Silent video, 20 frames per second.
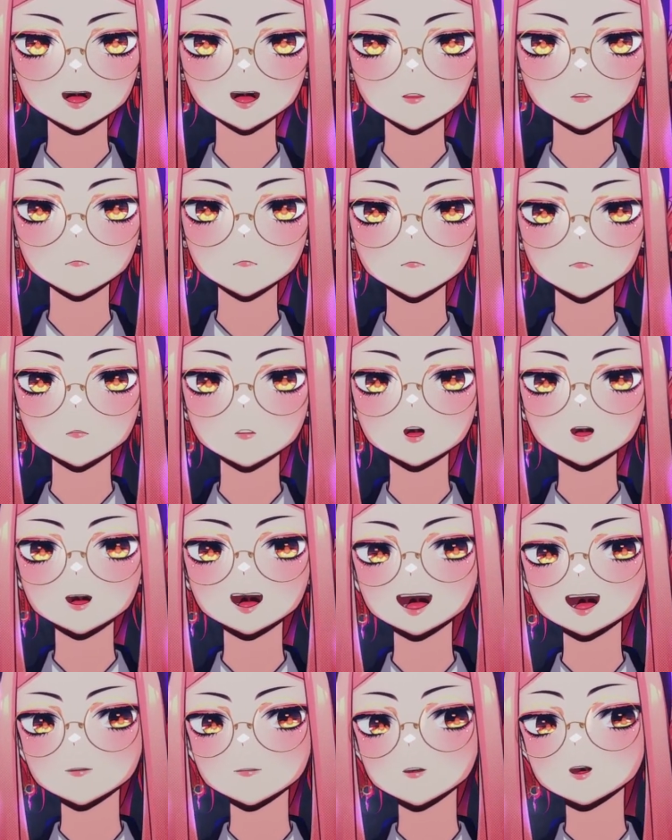what had
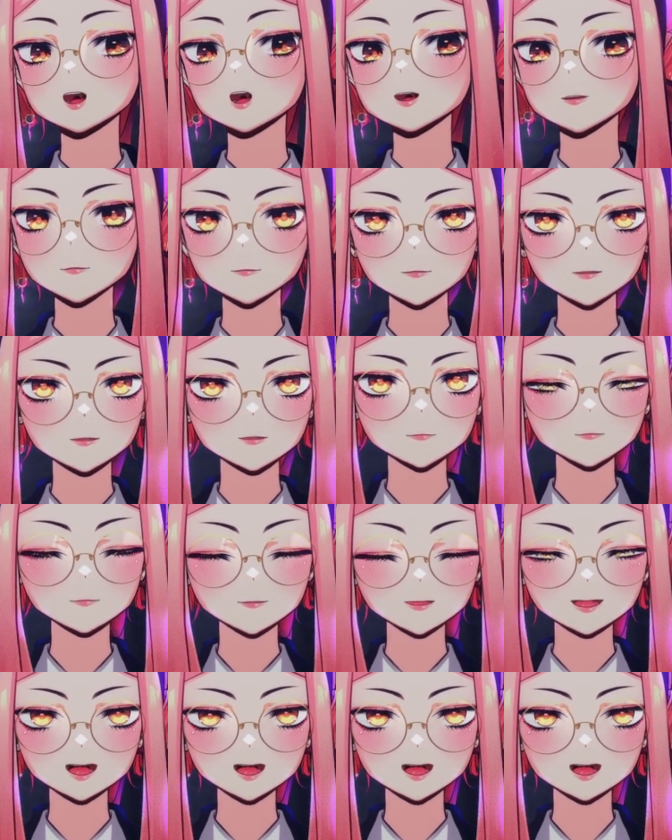caused the noise and